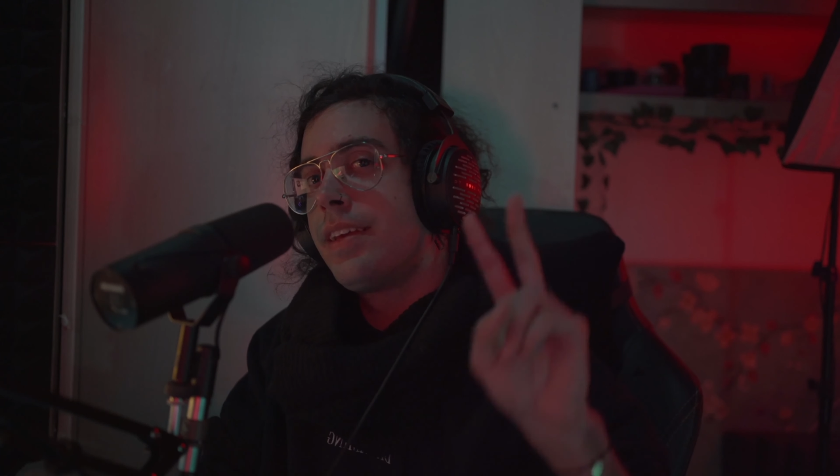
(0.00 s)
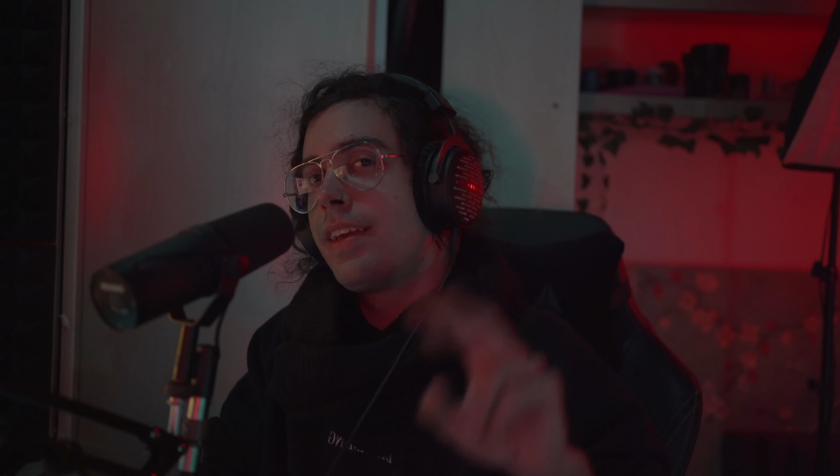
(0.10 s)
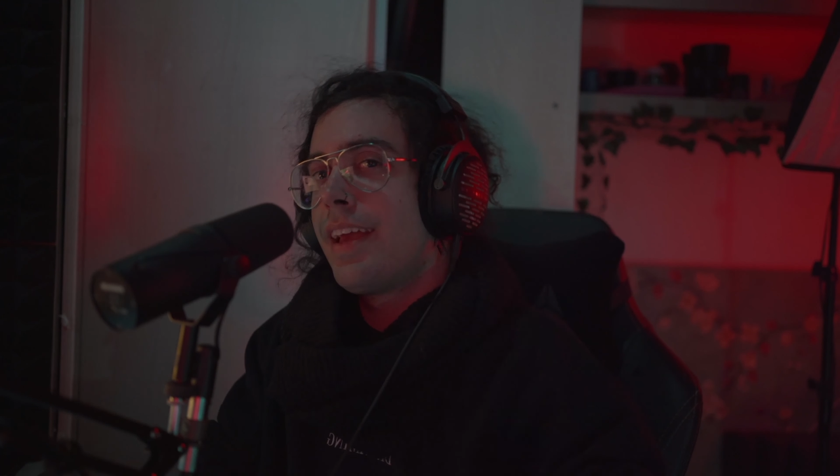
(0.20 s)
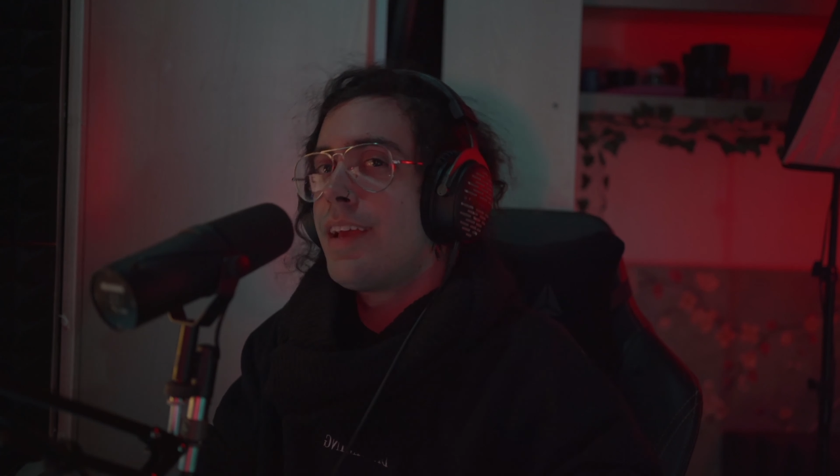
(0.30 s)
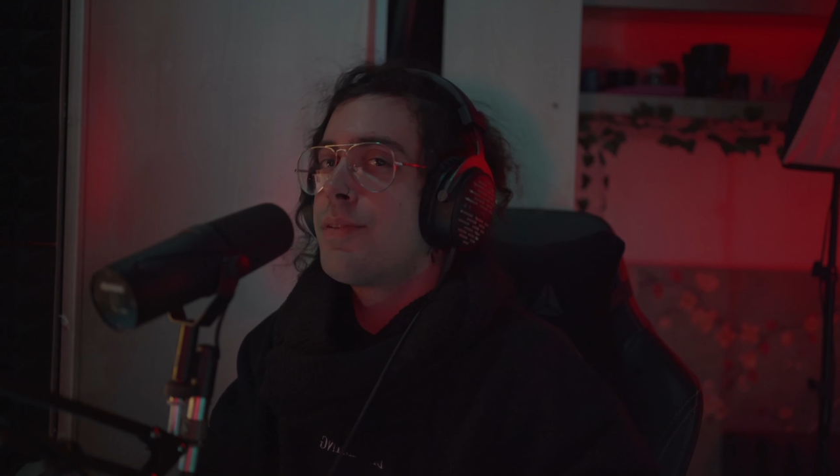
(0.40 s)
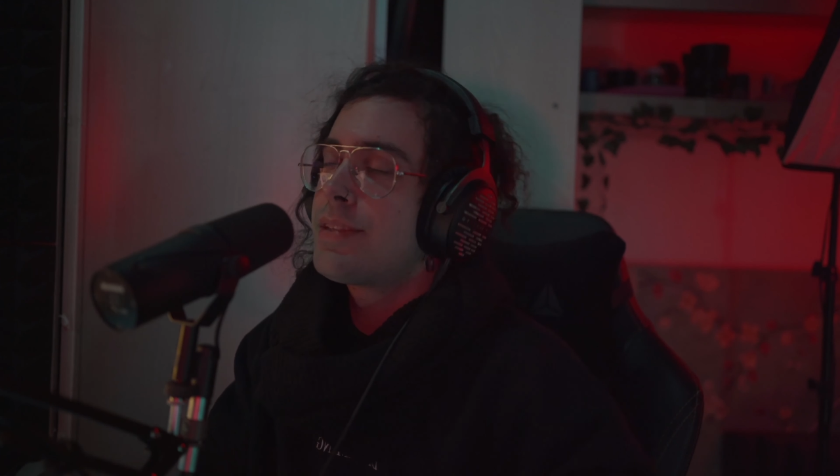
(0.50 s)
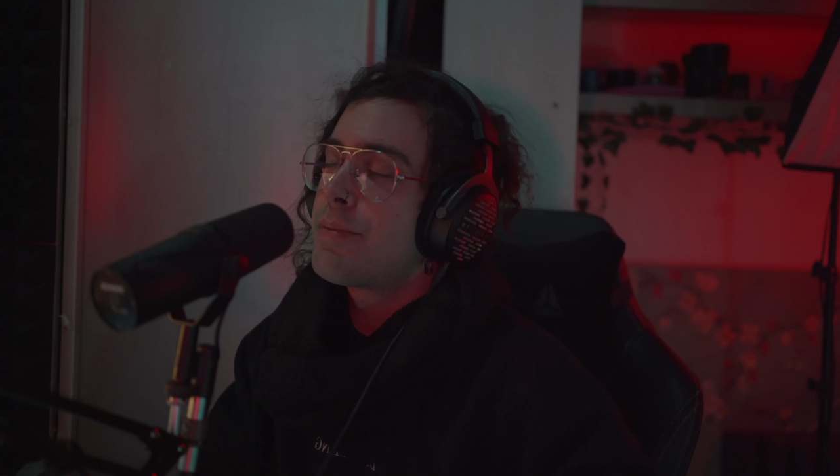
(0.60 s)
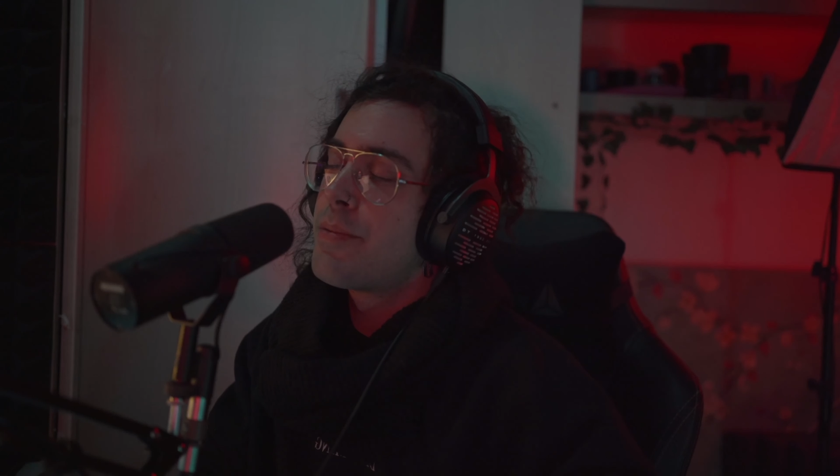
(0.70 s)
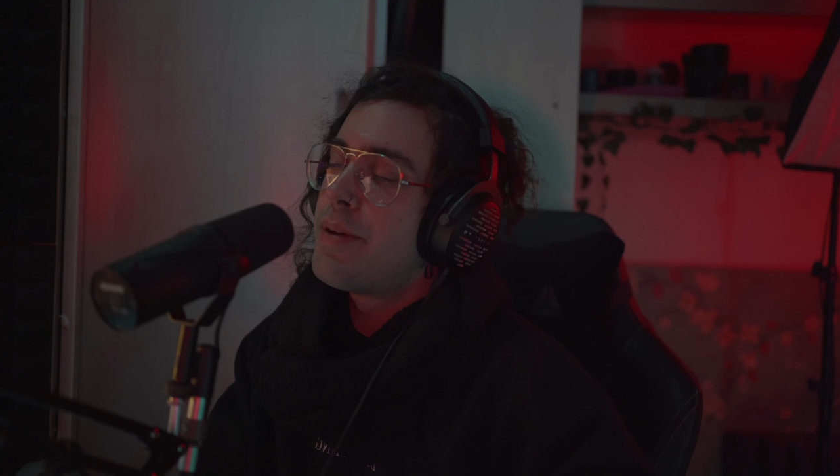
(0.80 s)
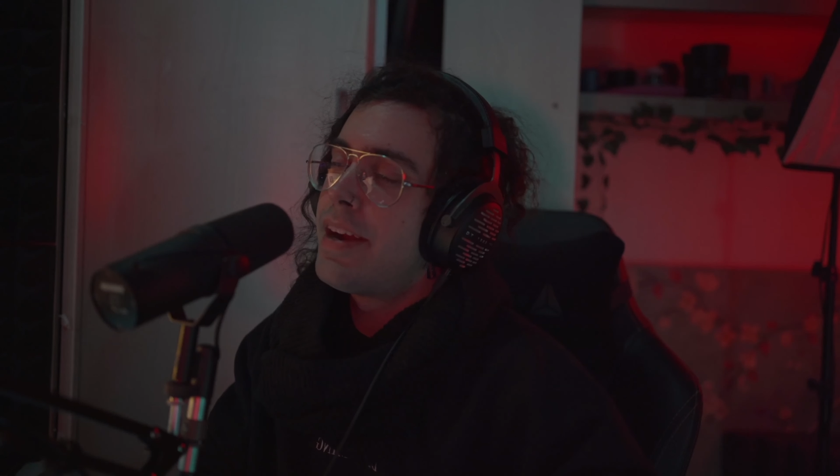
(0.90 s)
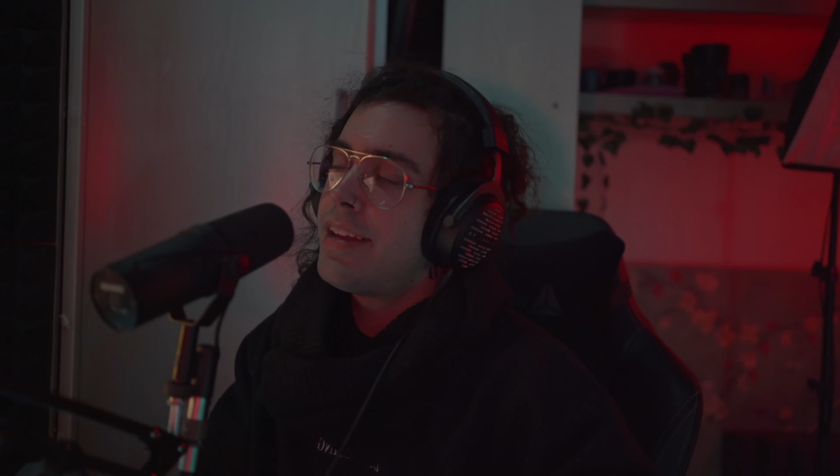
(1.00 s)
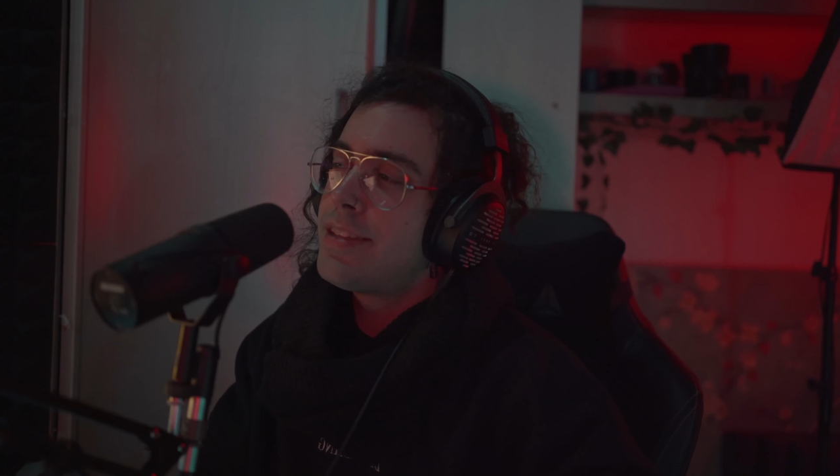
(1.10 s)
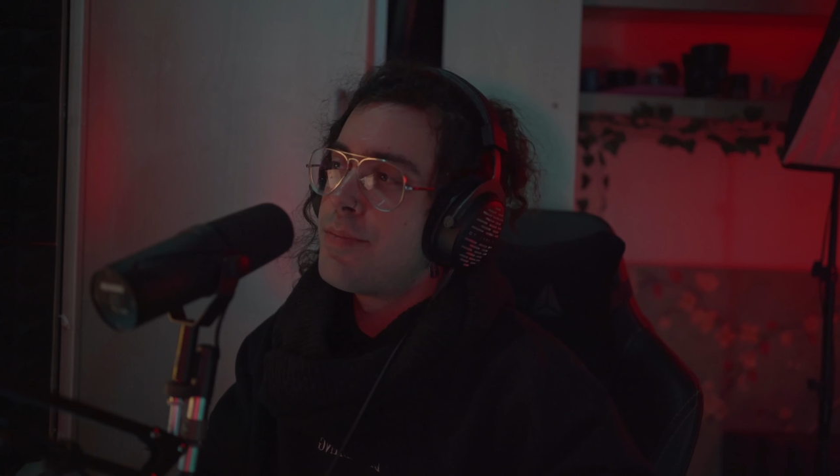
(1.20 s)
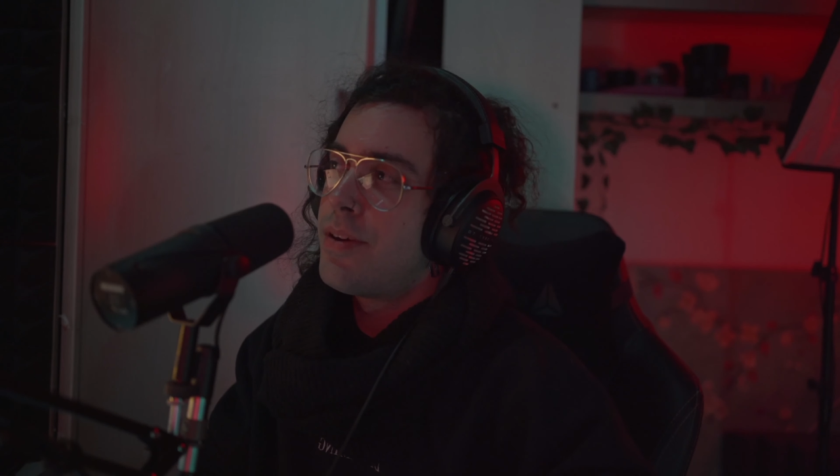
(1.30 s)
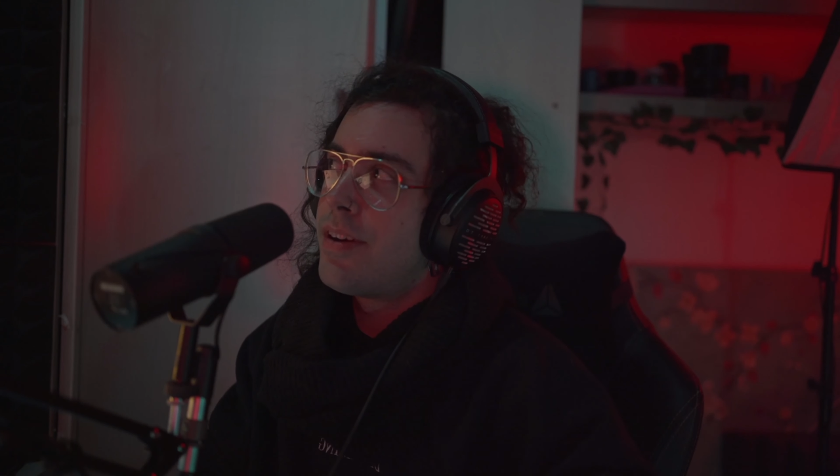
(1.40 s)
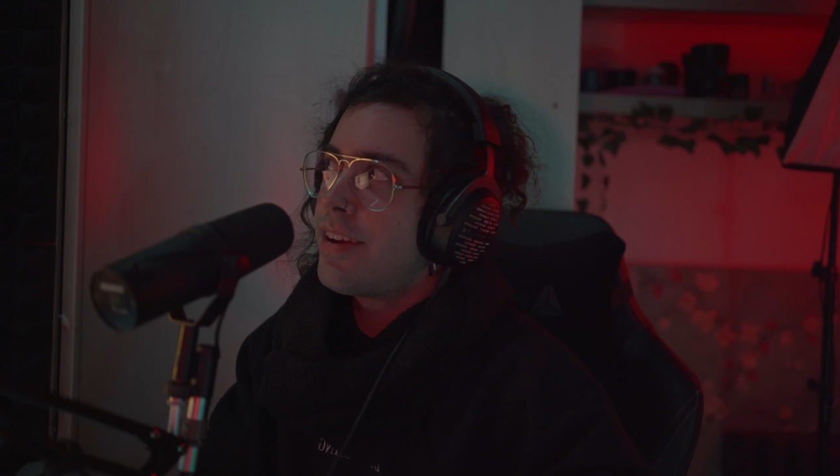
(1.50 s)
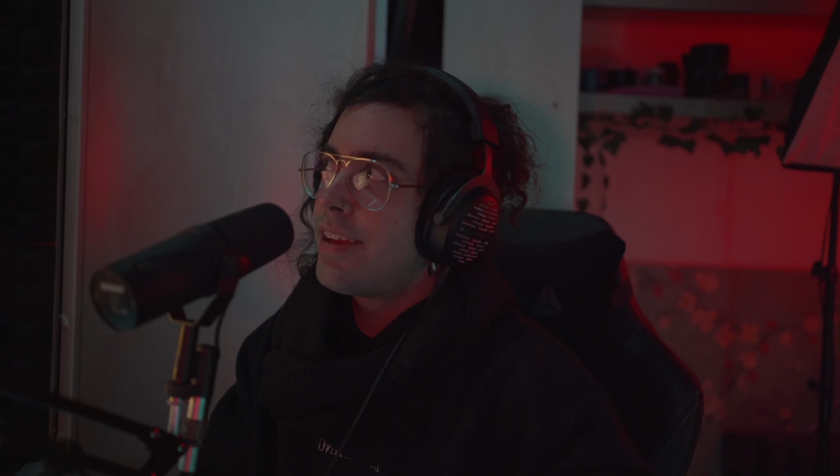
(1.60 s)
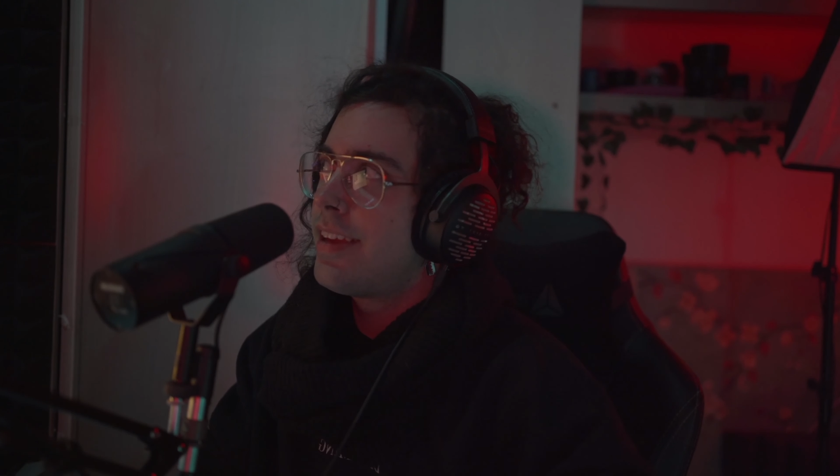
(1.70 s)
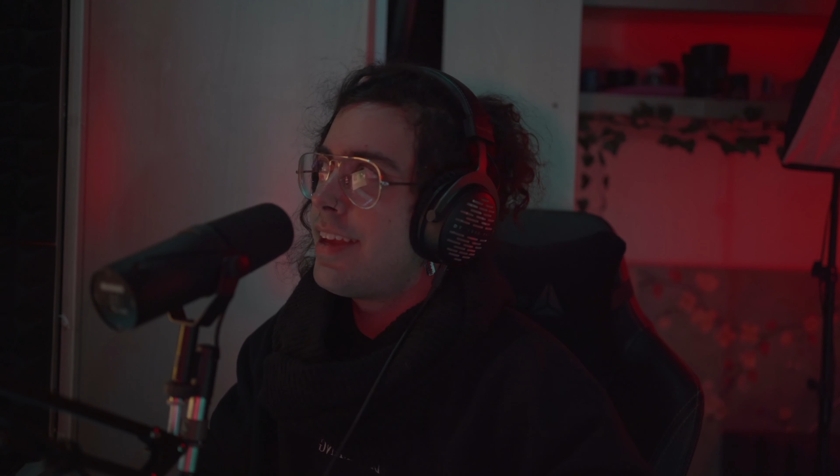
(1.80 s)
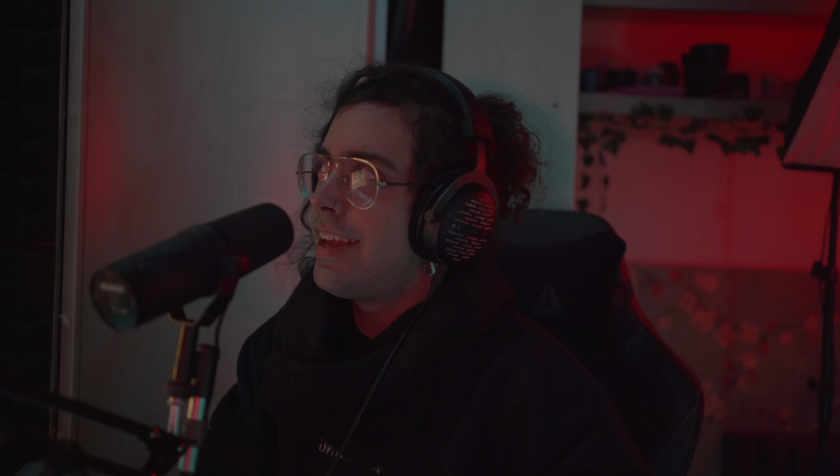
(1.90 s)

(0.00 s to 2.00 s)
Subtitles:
Hey, what's up, everybody? It's Mark,